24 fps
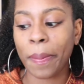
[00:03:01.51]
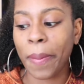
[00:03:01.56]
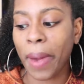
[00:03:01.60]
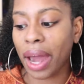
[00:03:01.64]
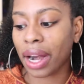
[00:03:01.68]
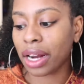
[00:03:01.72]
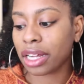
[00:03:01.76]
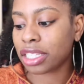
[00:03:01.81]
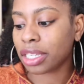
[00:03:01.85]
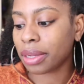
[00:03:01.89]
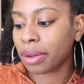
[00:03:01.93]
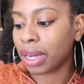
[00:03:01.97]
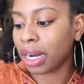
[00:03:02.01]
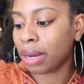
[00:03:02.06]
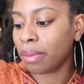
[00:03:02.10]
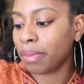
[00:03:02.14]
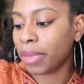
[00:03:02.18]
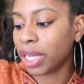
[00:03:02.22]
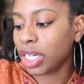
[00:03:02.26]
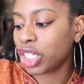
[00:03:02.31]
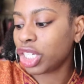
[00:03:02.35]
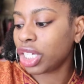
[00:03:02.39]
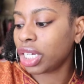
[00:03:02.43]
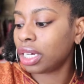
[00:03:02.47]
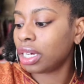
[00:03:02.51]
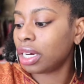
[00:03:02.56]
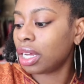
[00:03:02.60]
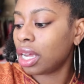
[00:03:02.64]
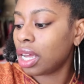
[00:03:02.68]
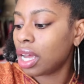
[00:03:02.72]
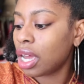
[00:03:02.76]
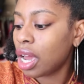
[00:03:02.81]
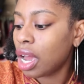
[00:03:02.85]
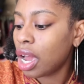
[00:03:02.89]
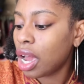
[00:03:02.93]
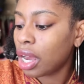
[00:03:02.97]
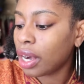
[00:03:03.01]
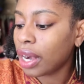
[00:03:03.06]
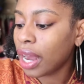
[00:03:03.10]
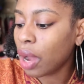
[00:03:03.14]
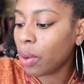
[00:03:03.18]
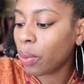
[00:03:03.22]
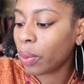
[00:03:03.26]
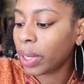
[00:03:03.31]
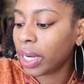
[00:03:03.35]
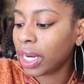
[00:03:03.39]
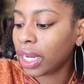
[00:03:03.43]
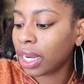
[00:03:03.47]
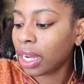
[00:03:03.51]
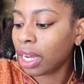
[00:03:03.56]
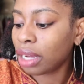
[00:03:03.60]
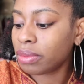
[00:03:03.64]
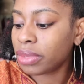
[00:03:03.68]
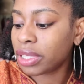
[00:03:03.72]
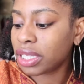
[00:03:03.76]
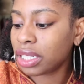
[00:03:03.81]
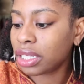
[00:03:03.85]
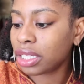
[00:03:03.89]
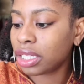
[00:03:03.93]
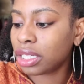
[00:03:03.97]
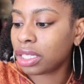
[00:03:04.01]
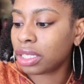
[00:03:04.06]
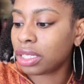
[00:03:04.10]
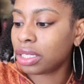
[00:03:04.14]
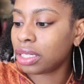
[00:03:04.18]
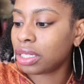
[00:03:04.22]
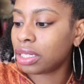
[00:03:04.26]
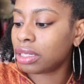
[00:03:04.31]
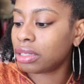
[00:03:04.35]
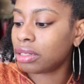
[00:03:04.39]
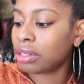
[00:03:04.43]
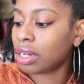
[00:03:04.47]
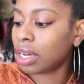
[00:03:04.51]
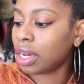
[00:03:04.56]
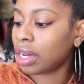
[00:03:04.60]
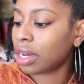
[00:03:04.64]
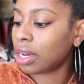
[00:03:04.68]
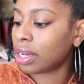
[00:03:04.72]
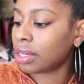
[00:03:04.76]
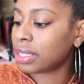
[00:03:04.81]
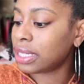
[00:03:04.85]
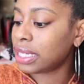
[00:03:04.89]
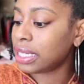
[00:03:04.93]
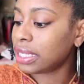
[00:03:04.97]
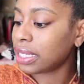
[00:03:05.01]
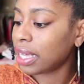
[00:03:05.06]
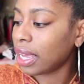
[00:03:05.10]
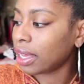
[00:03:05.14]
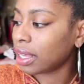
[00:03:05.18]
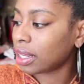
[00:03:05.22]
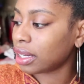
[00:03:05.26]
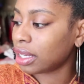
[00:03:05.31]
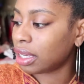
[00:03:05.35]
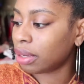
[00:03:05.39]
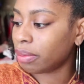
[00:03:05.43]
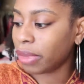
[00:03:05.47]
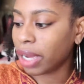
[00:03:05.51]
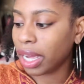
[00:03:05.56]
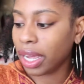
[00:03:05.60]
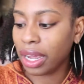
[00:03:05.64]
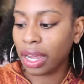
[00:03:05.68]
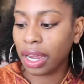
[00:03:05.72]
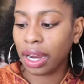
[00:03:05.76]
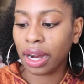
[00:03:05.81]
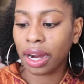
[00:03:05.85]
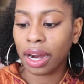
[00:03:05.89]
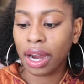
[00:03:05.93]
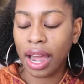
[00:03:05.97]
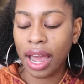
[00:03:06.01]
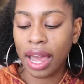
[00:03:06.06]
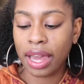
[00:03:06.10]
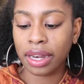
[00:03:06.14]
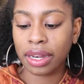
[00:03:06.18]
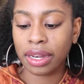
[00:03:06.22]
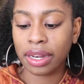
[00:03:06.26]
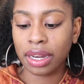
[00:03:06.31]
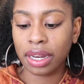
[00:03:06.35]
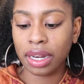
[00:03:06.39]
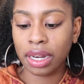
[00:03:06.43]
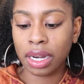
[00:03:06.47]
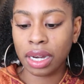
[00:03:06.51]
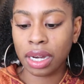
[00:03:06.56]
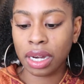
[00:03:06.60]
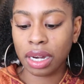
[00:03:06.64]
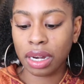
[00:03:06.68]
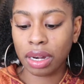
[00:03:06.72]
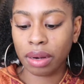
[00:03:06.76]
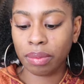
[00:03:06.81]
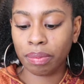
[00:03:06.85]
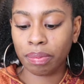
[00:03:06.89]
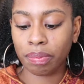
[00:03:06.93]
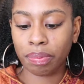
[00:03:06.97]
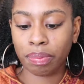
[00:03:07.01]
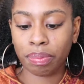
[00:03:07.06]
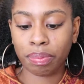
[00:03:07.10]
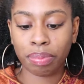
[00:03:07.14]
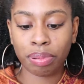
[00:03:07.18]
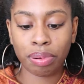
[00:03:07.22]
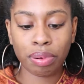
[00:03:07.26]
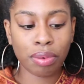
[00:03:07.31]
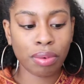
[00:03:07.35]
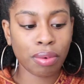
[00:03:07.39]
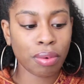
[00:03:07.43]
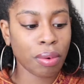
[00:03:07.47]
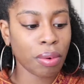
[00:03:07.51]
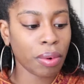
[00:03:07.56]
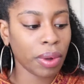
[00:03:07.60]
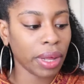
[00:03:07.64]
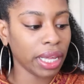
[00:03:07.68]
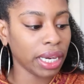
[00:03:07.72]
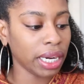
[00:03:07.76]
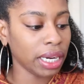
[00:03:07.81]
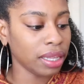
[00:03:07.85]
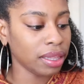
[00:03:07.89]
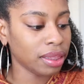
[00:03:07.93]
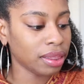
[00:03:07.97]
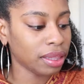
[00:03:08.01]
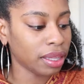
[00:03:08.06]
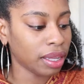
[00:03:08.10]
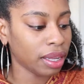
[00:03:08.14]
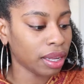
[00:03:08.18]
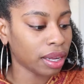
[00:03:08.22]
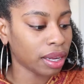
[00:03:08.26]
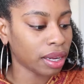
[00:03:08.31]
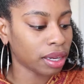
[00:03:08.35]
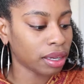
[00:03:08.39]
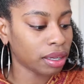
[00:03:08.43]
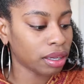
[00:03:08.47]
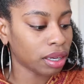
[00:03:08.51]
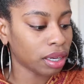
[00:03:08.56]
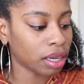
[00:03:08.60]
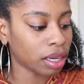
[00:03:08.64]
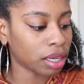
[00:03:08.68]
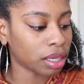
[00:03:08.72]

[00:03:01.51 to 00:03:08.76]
products I'm going to mention. Now when it comes to detangling my hair, I didn't pull anything